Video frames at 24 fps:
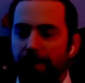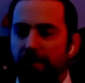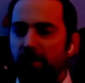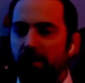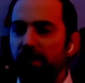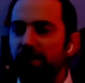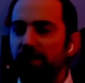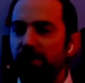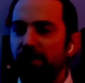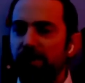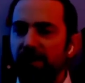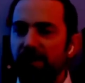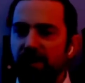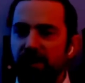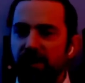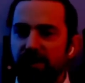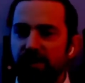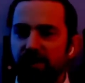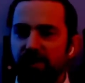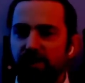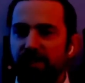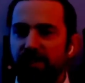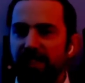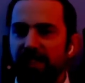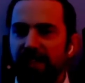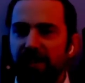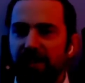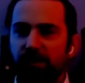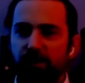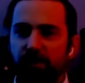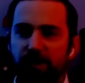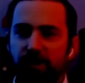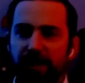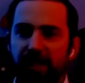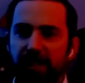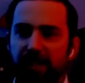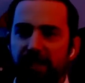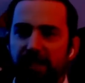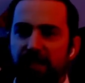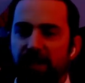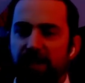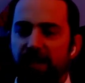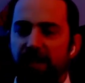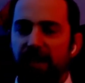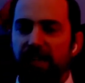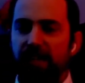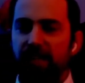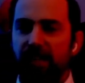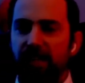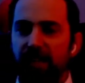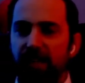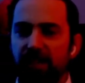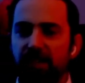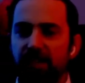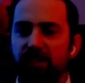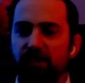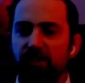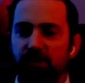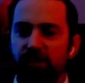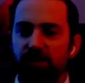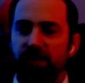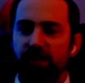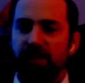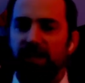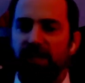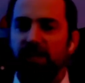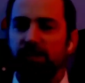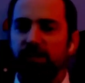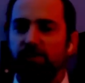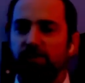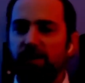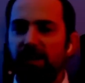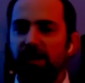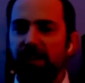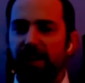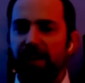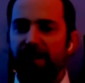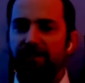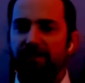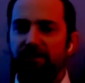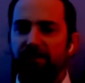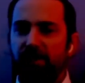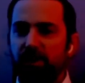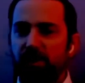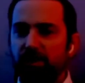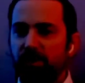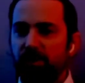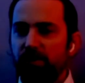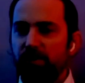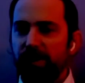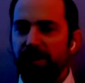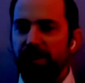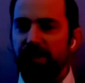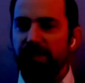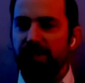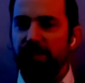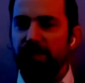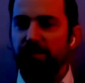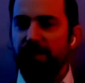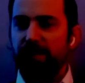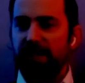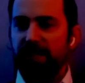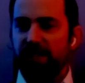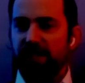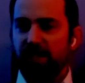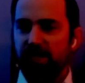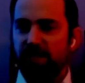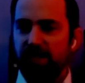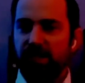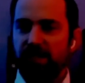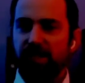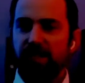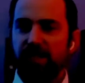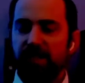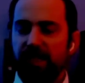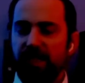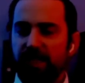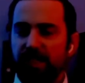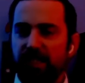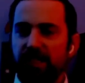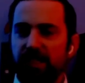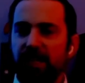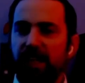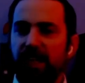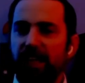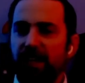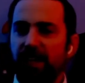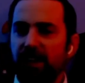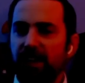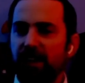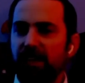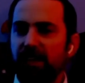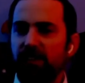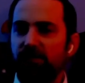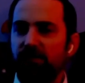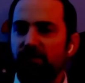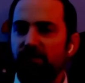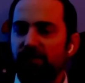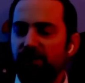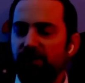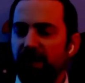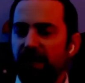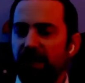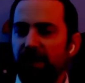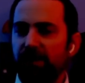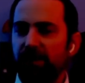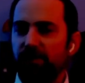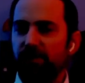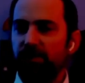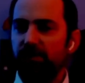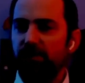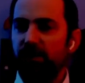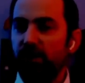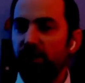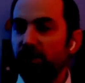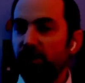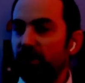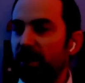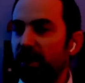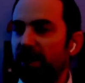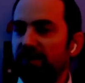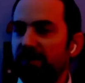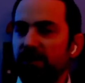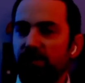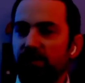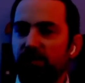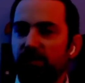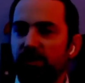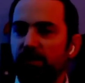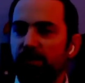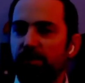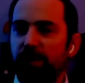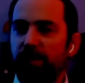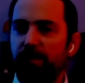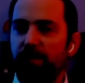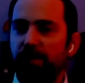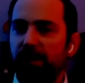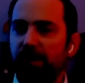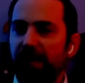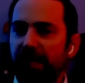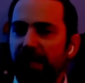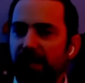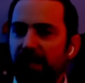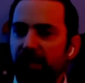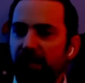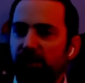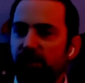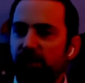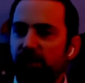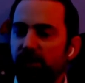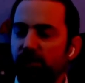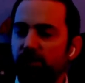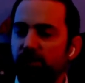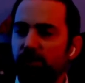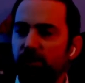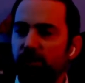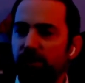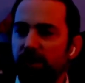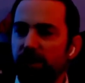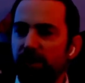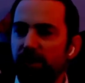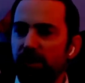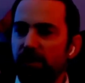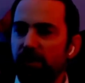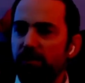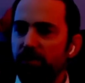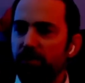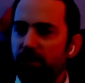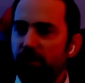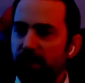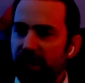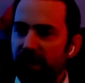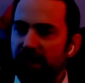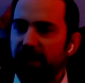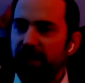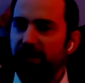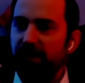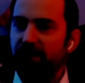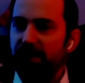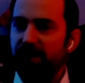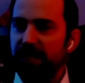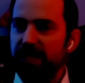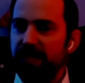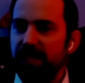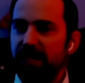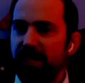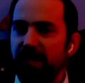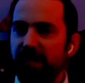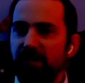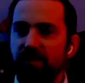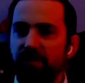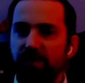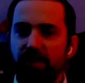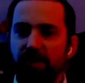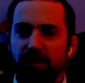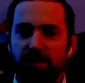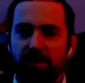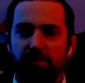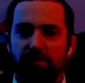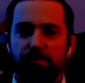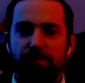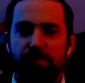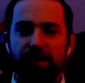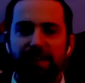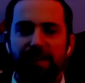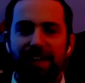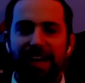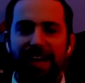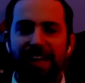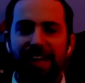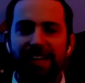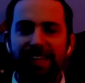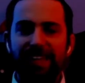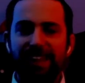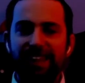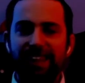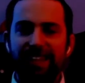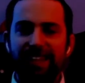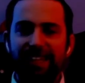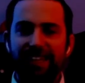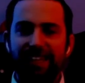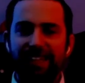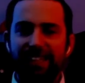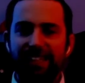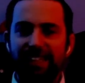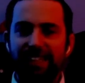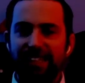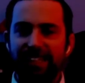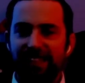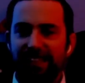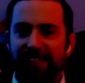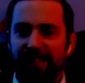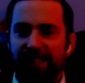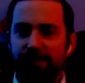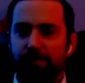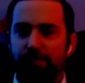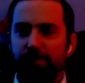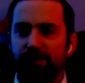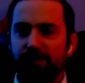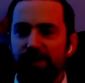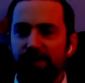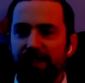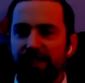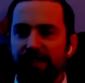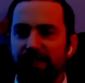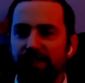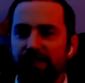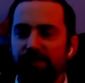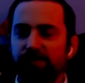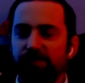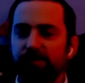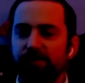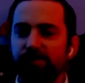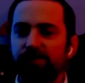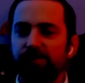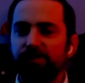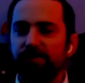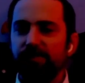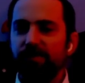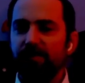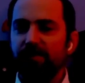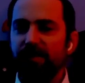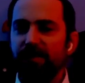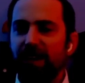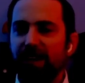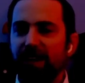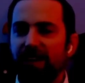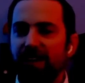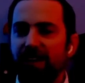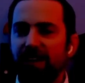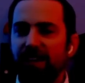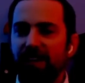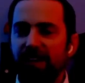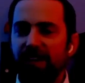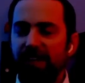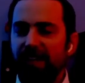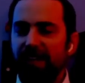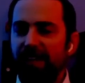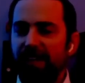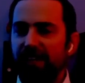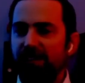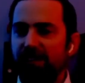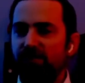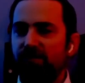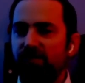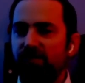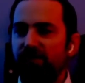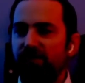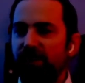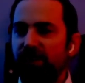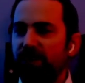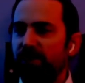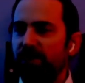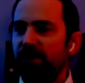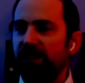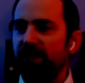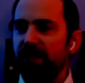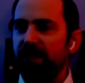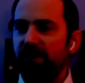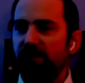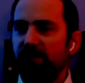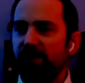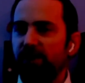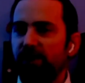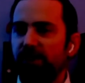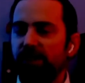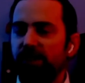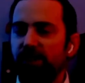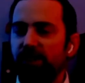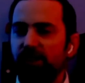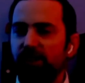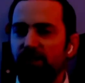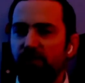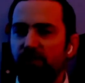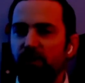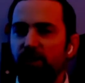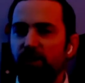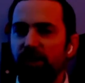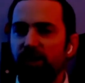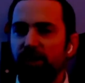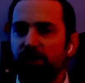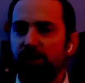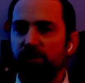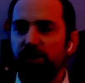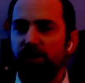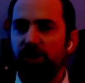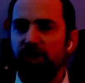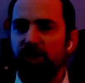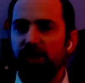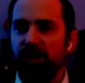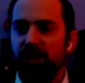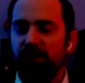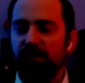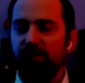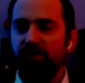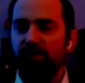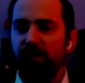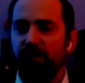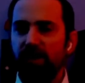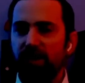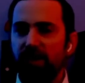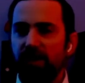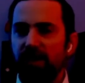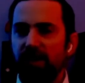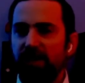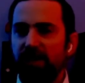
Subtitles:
well, you could also see it does certain things well, like photorealism. That's like photographs of real people. It can do pretty convincing, but anything deliberate is very difficult for it to achieve. The